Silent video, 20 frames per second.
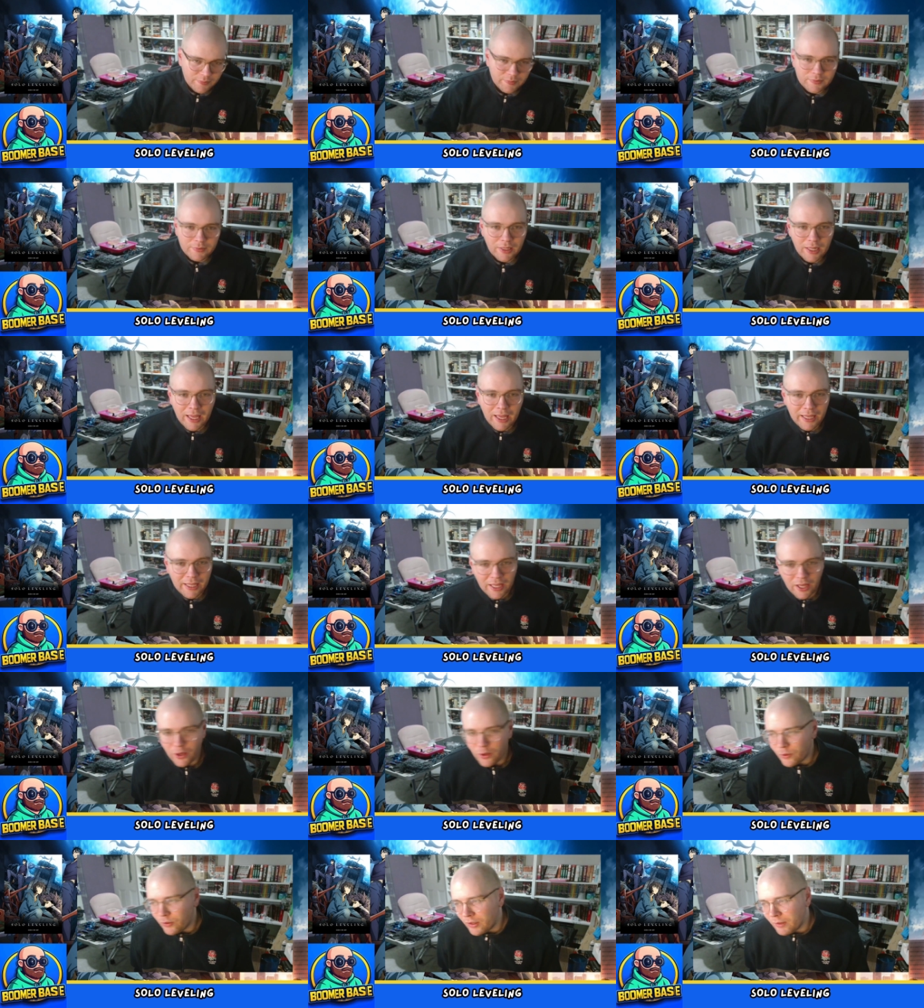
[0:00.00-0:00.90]

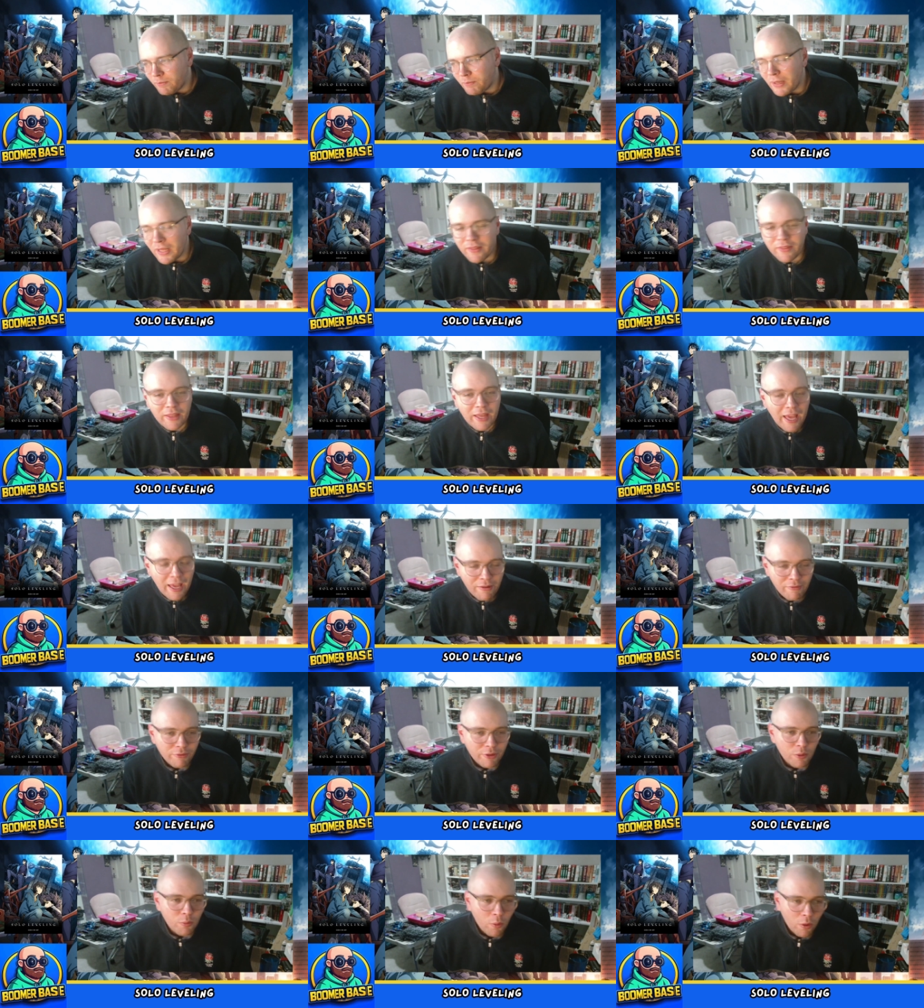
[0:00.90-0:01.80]
hey-ho, the bit that
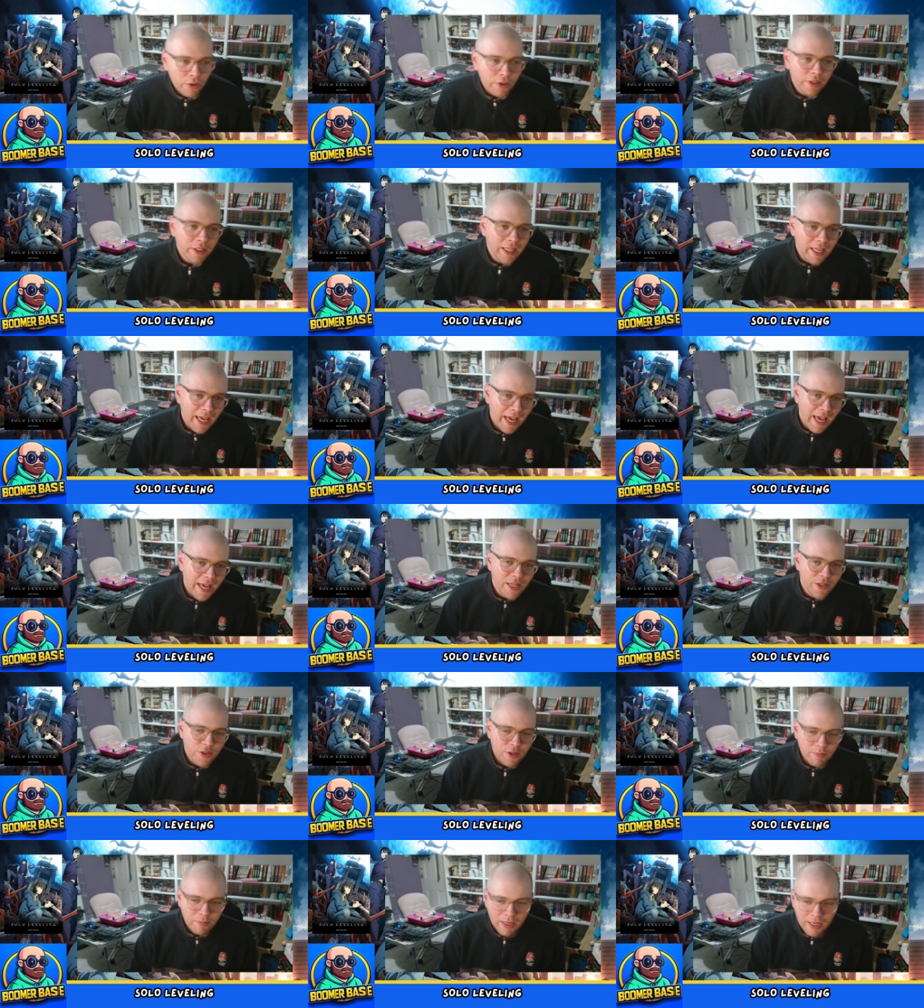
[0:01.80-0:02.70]
everyone
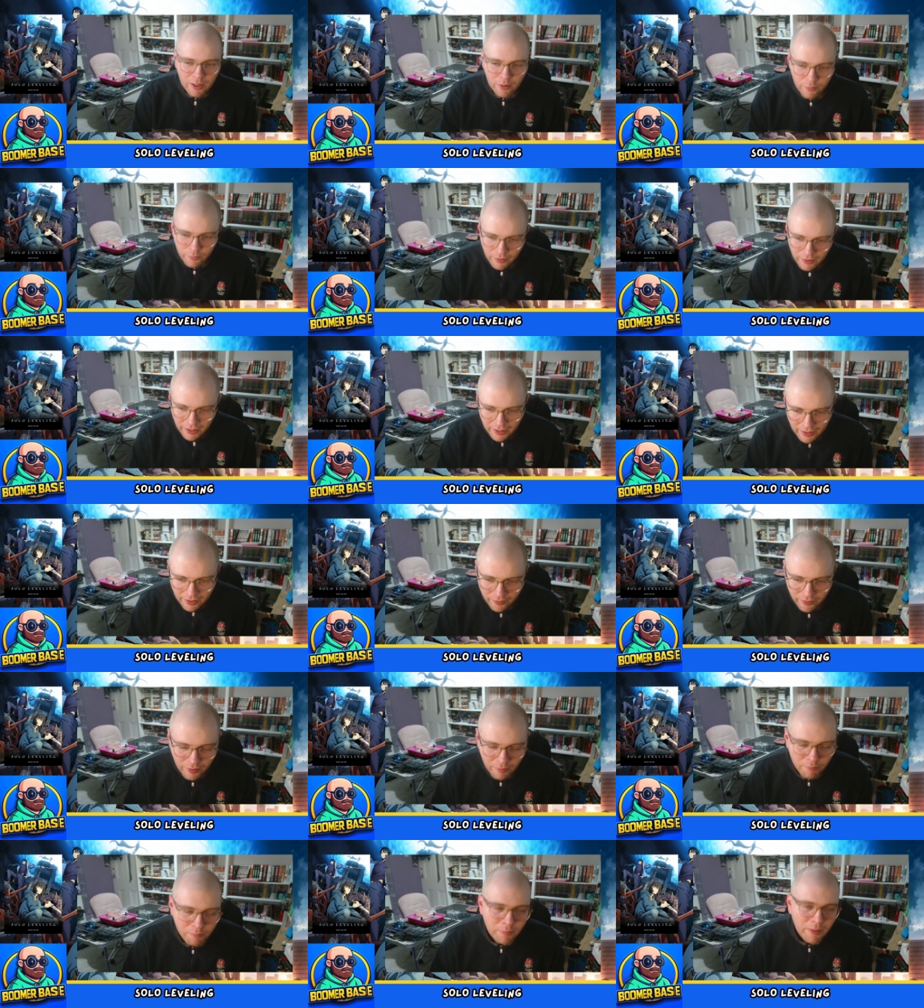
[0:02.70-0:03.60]
cares about, and
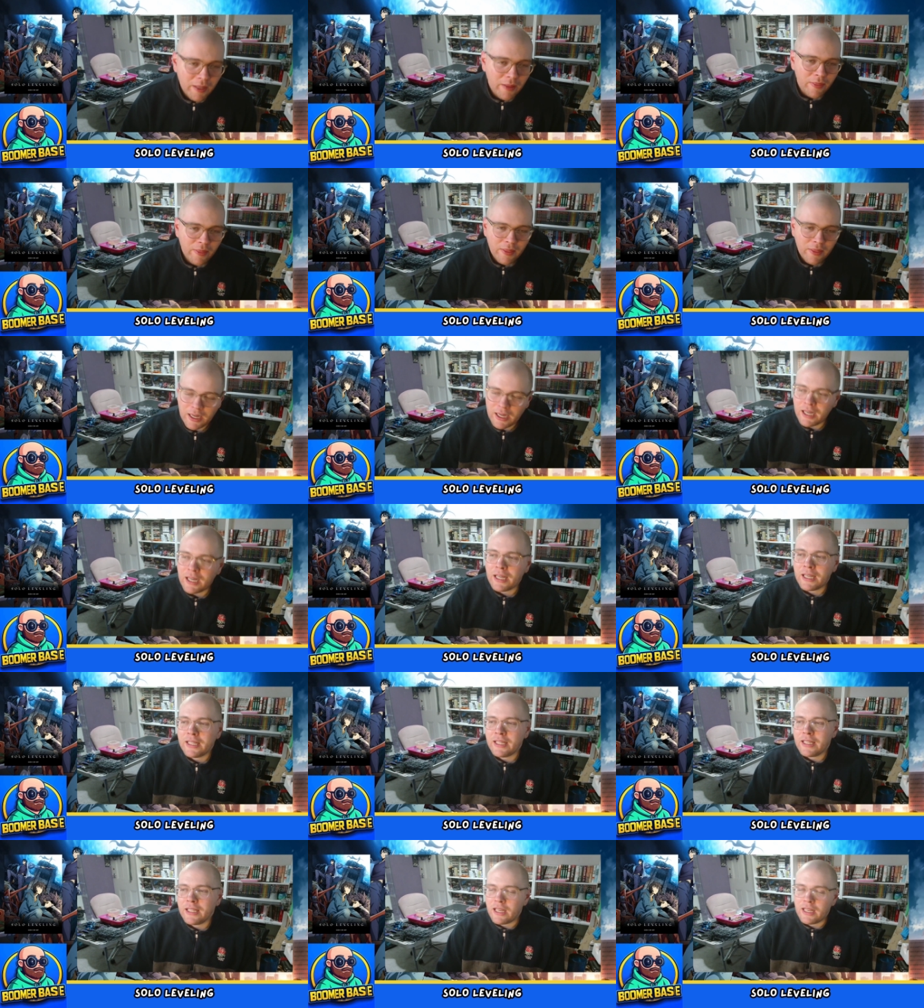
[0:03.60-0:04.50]
the bit that
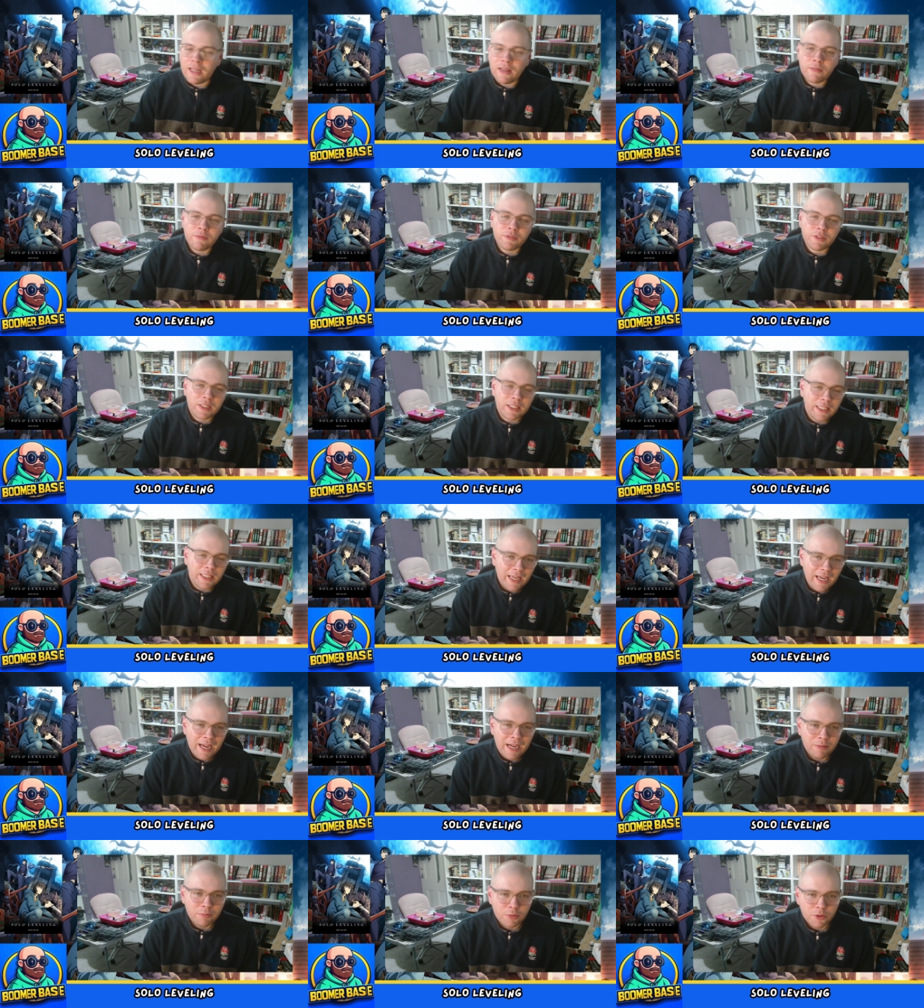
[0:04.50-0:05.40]
I love the
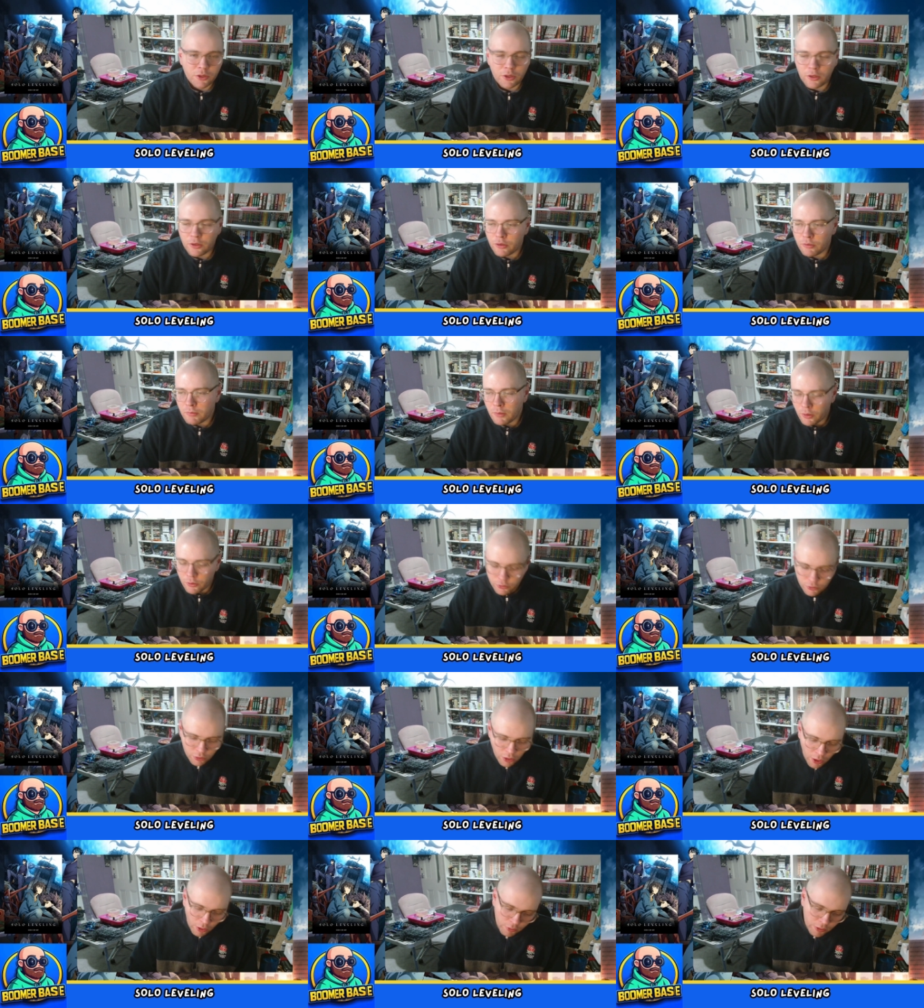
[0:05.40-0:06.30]
absolute most.
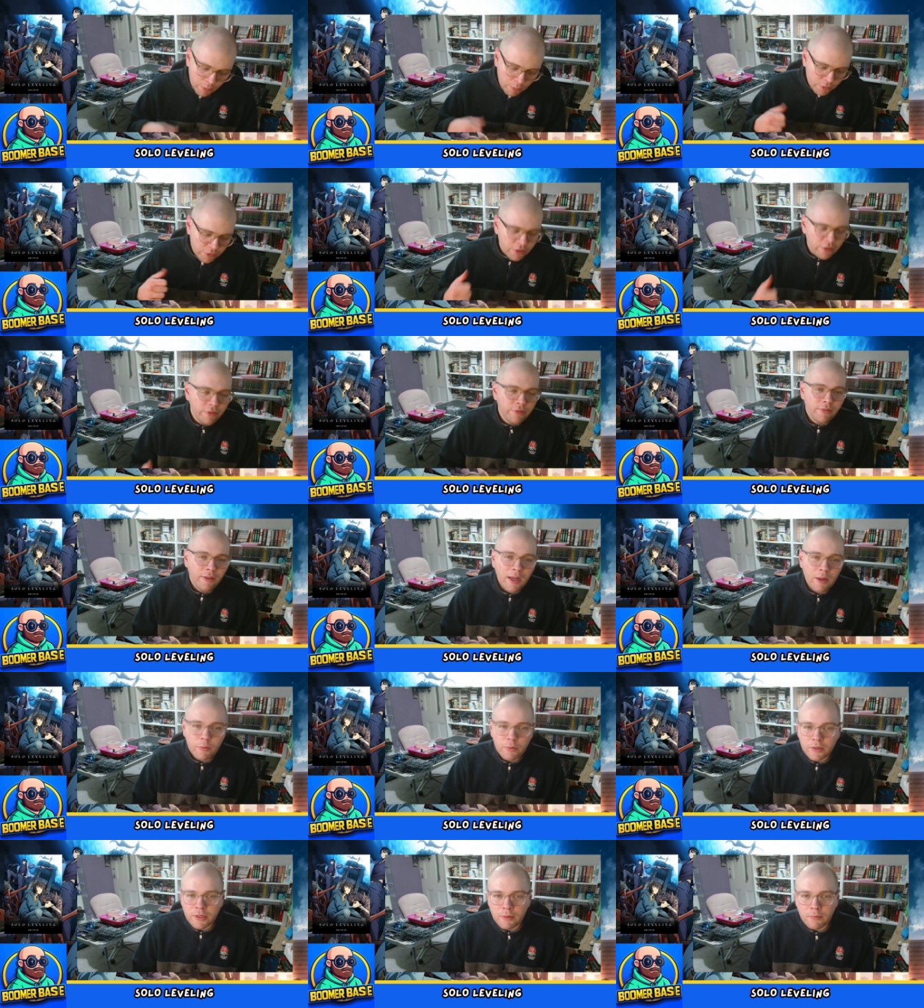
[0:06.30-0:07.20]
Not only was the
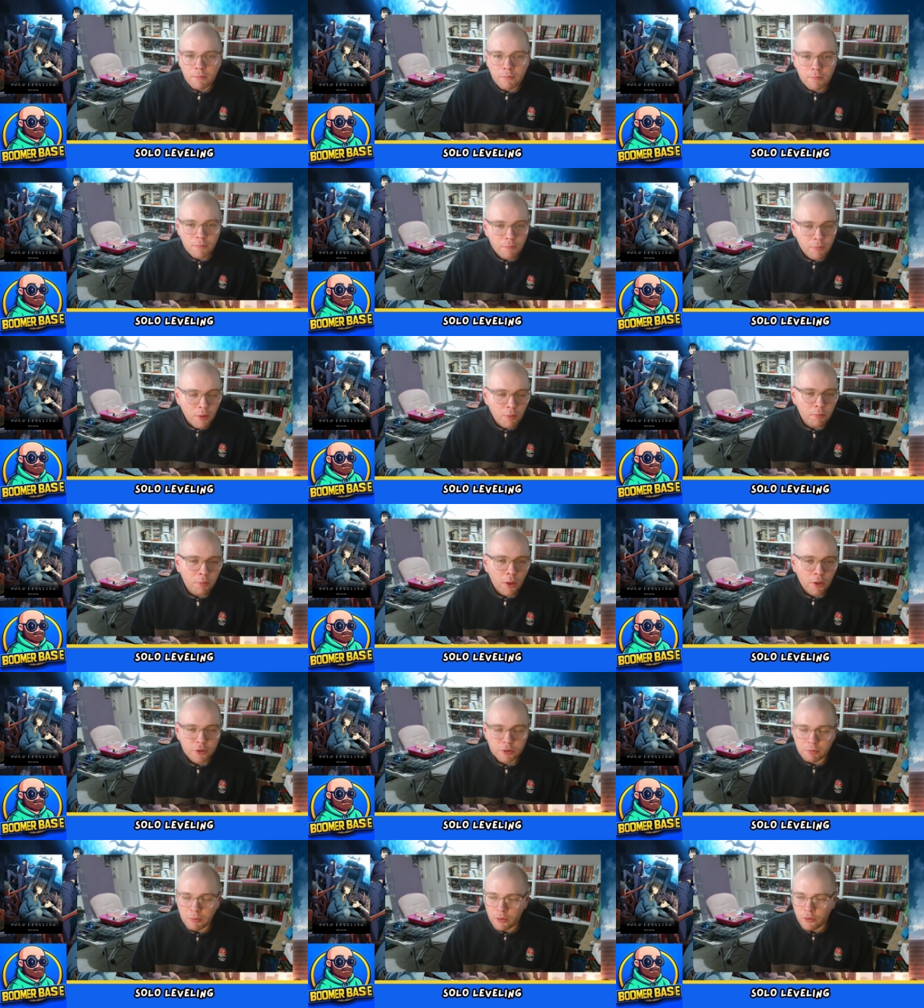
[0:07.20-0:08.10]
fight with the
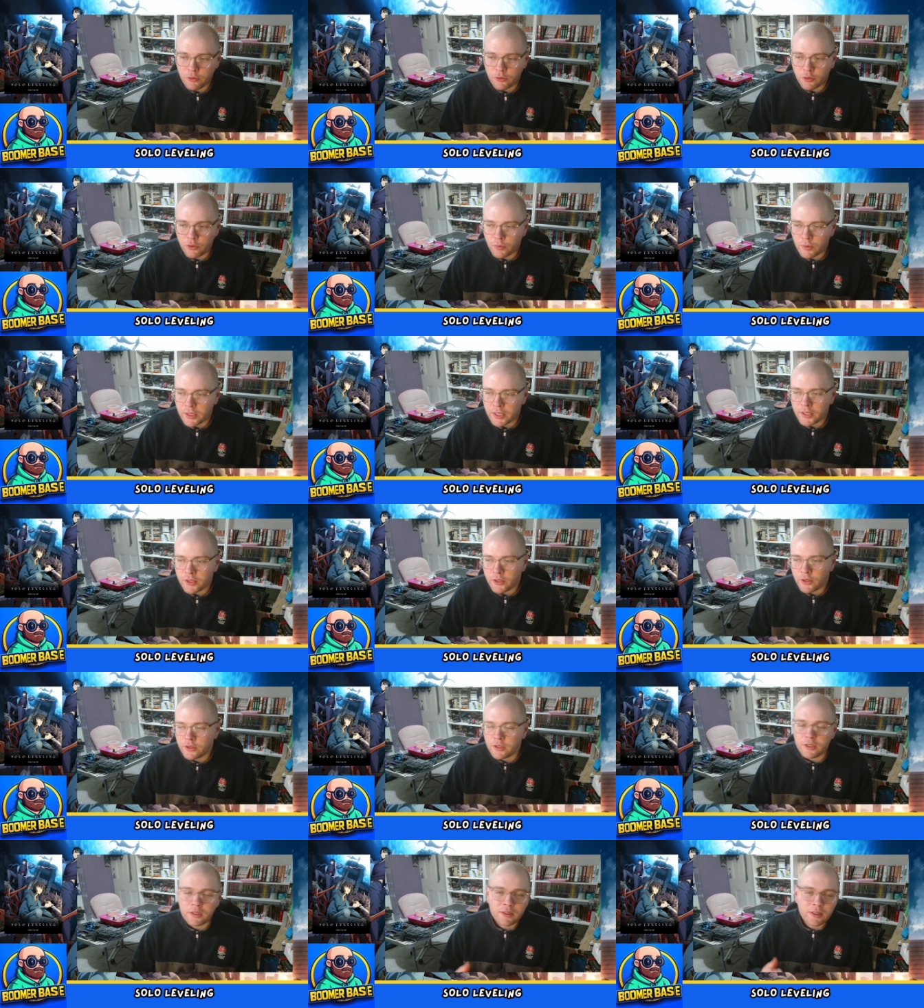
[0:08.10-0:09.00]
boss monster really
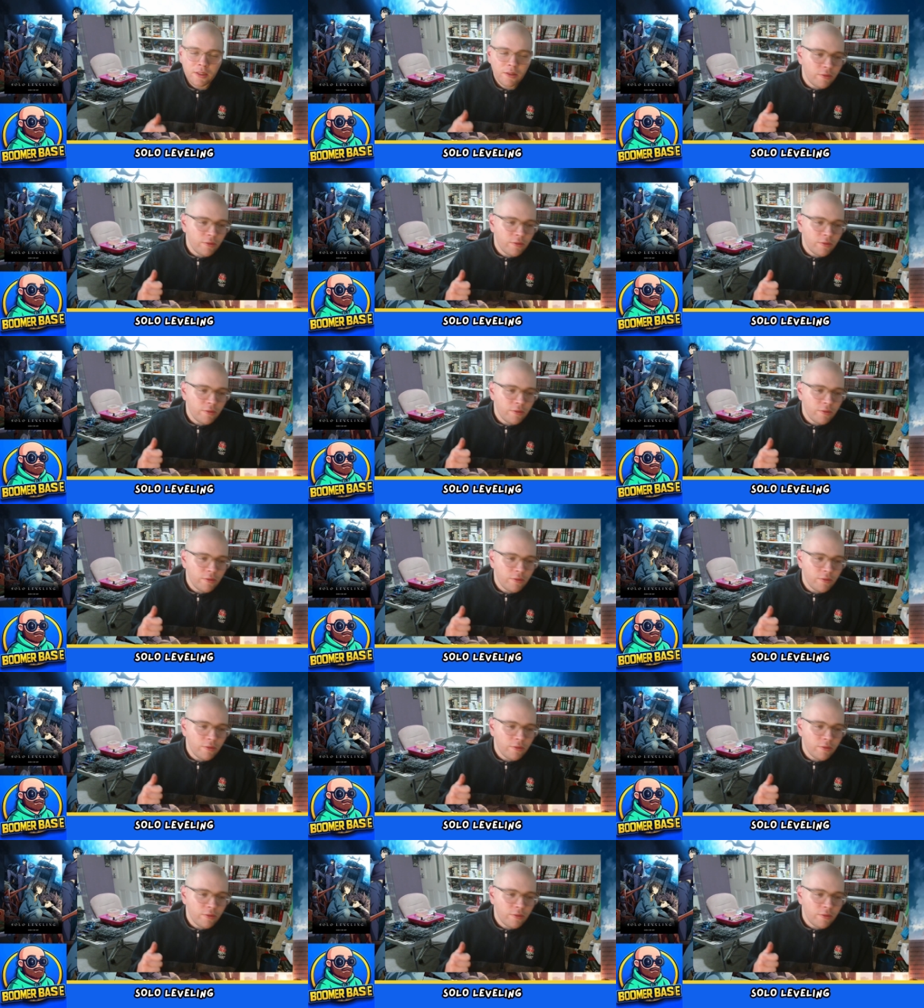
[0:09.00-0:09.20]
good and didn't